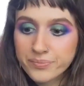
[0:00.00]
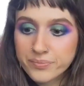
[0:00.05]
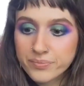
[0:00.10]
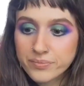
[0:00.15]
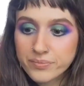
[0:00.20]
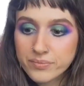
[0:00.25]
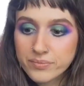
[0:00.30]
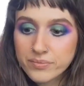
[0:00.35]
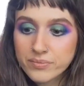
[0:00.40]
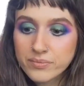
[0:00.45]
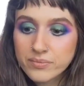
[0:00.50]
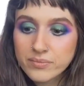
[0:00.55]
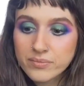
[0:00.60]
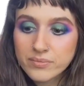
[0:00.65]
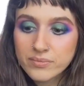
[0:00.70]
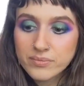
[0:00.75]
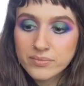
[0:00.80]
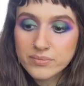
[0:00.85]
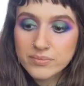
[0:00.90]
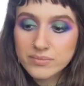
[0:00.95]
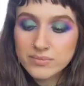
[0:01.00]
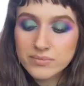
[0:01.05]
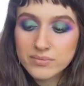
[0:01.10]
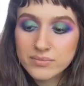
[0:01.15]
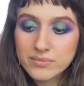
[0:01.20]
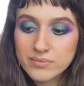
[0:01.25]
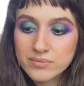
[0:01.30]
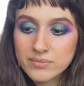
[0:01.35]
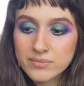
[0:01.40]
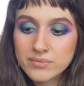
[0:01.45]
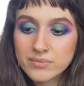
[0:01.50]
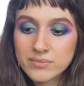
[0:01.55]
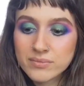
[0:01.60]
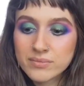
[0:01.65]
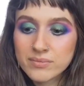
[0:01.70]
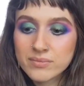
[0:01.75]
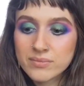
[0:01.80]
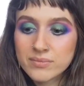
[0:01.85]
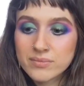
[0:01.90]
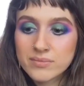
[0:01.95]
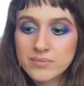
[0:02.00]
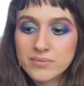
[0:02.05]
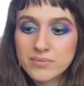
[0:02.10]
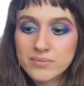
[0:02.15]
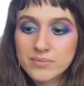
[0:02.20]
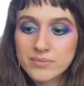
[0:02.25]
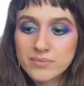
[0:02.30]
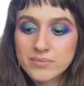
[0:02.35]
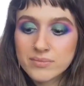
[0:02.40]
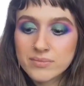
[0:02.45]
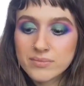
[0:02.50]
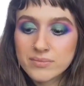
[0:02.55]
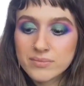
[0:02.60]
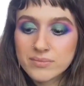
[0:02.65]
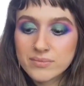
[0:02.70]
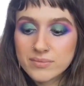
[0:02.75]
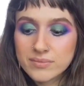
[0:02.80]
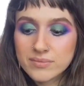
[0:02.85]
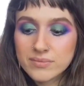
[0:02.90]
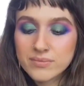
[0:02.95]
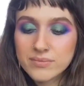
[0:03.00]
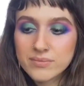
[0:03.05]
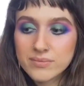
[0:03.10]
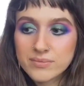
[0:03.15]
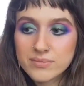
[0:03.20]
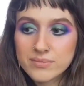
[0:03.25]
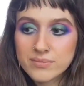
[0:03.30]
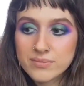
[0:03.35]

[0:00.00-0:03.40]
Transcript: No one is speaking in this clip.